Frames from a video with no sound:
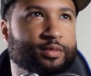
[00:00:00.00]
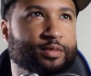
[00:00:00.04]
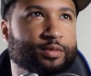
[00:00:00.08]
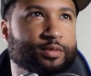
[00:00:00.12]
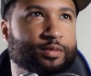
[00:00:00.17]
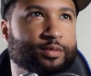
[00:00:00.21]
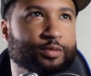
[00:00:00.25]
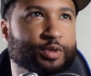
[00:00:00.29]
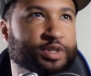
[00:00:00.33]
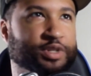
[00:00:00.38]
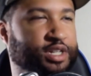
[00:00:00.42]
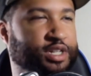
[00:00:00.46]

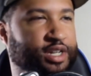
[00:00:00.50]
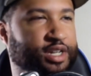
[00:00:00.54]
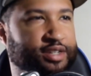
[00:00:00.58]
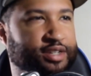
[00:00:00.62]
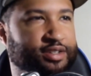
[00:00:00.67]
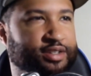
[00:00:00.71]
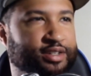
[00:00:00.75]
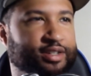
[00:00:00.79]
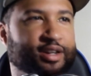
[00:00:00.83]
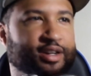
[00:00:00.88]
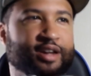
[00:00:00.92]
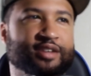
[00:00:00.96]
what did I
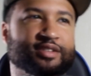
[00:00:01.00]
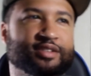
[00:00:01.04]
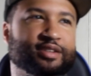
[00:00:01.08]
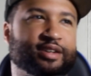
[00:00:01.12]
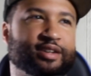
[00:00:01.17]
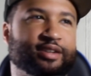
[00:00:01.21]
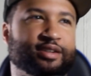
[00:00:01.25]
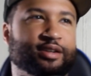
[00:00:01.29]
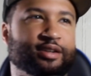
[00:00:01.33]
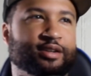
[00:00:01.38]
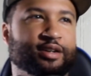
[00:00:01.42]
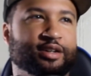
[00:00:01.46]
say? I
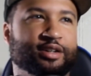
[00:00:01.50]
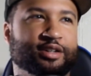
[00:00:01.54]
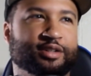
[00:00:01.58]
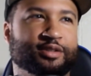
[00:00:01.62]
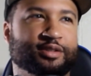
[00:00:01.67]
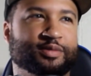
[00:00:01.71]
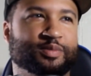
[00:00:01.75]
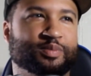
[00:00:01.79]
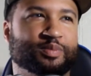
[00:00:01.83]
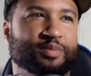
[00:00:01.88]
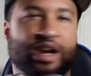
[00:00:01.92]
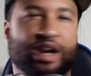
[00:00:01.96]
said,
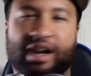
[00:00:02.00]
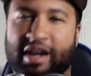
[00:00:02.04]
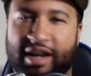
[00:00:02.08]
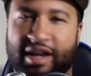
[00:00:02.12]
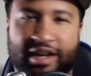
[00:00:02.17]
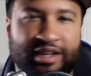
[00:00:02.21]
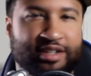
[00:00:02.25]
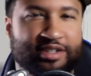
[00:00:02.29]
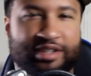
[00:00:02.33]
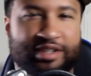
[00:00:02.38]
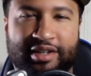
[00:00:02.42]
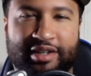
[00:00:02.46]
I
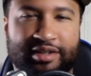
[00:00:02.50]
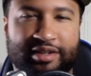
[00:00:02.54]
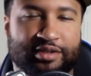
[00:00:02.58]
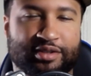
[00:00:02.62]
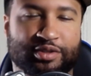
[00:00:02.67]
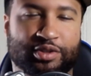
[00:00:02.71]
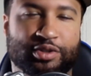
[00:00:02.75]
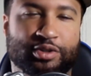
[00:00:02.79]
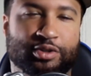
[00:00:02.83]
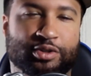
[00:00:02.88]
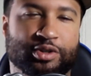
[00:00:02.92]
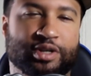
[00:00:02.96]
didn't say nothing
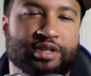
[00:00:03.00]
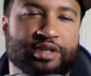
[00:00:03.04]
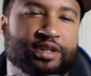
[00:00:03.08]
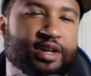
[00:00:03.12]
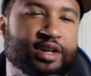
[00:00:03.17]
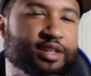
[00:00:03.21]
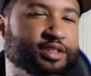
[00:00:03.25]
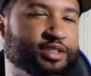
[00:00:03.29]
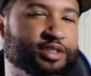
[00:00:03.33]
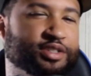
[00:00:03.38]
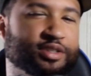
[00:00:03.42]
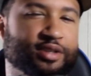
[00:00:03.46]
too crazy.
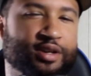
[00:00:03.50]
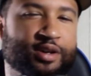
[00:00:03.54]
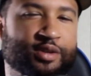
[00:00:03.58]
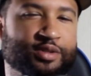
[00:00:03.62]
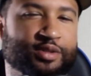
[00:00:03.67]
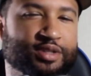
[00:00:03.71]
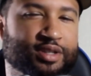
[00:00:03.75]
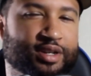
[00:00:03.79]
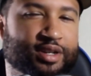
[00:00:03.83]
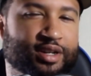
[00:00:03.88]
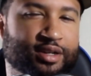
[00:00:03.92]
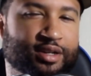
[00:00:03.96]

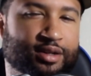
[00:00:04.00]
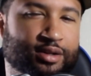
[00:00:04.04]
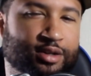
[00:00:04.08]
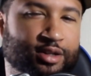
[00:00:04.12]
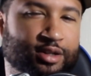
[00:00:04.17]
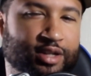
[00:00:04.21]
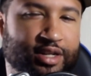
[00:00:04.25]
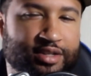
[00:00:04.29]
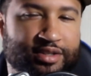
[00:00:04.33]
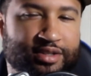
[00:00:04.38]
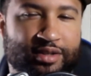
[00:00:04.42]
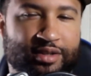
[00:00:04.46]

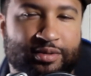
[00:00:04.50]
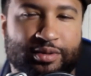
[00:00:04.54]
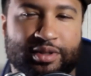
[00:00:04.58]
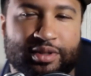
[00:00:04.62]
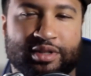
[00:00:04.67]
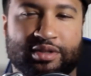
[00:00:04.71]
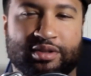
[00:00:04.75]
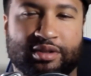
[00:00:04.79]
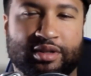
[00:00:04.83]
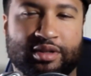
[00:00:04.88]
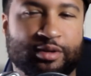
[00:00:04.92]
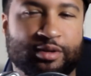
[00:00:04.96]
All I said
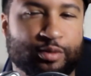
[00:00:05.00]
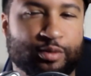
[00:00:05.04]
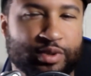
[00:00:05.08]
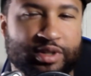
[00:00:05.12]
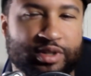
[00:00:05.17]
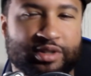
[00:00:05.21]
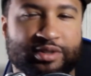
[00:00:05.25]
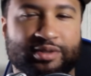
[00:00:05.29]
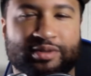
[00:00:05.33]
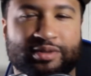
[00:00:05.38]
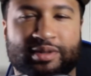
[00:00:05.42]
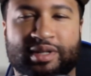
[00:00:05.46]
was,
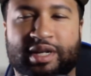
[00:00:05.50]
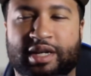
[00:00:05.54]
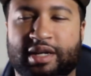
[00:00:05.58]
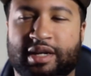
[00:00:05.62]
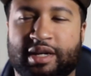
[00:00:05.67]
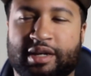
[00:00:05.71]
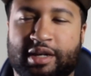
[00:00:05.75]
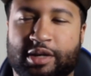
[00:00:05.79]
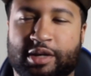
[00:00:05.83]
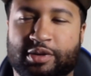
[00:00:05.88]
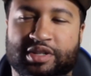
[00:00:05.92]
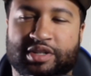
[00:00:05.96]
well,
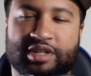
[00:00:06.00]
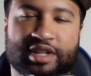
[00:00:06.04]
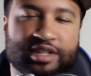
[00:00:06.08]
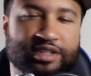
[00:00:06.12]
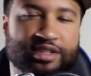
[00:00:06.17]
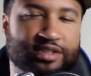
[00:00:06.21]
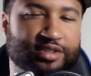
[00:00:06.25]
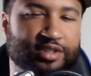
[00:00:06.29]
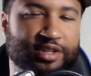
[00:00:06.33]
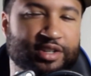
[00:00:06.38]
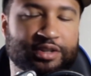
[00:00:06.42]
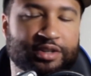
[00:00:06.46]
it was nice
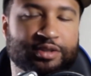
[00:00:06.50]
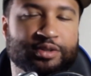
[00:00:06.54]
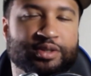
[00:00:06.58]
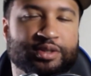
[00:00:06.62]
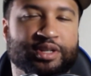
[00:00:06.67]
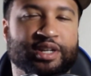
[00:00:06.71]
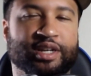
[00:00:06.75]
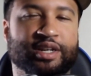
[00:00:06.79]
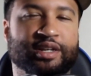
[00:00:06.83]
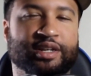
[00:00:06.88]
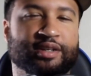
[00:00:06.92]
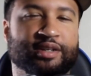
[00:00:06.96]
to see you
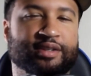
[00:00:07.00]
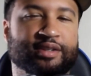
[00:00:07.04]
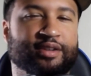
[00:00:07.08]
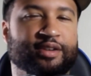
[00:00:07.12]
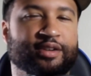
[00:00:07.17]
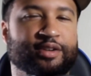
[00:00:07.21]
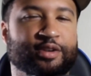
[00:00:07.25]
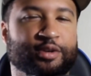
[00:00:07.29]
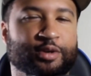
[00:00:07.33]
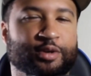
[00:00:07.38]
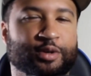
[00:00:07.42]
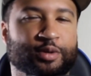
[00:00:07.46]
again,
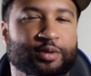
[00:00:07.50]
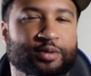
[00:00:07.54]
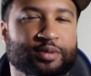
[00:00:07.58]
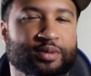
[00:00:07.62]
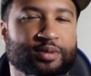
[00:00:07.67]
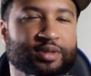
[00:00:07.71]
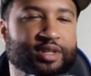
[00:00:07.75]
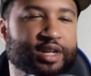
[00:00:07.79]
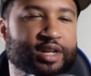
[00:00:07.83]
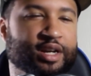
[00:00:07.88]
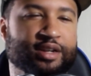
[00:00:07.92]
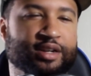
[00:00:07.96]
you know,
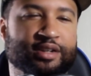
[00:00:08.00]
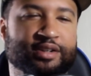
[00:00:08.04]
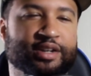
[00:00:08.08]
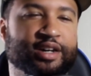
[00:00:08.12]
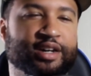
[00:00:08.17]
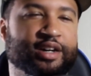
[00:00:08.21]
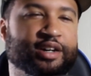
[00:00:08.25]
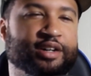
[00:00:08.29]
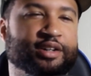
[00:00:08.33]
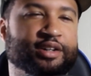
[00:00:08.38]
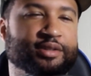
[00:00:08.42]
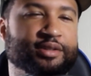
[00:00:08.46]

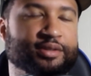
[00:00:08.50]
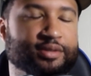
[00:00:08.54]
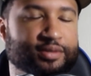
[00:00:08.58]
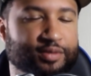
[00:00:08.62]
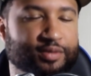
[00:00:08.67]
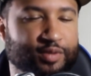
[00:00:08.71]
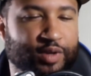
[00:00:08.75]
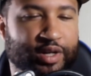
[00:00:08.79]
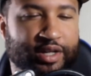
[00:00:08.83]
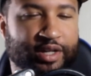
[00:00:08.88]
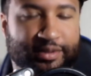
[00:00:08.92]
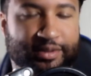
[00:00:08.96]

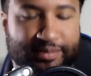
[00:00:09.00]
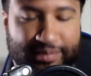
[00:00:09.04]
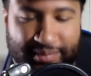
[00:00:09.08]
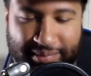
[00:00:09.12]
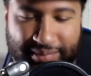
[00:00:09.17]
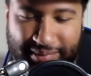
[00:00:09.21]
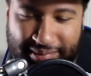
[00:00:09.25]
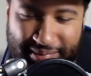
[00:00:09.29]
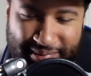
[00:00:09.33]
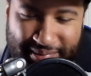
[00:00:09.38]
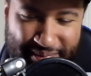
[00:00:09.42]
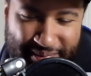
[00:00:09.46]
right?
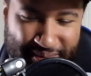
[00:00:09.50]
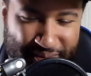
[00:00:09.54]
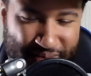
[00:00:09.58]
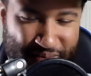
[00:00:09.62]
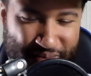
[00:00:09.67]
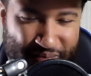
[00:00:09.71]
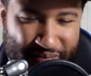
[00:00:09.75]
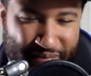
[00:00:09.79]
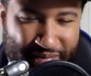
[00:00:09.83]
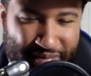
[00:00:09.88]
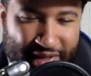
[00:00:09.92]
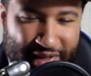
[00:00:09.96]

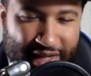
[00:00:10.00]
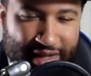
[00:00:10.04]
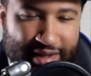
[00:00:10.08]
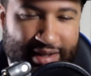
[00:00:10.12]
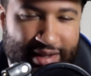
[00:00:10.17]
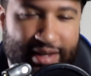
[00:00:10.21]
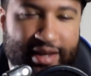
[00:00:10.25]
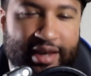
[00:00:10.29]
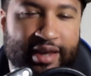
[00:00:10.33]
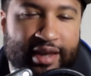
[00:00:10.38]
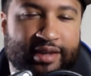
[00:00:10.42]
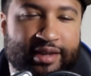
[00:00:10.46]

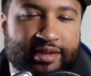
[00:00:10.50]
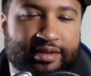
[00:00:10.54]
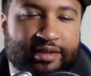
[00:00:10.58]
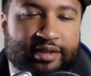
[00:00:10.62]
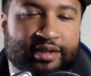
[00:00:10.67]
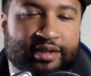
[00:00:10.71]
And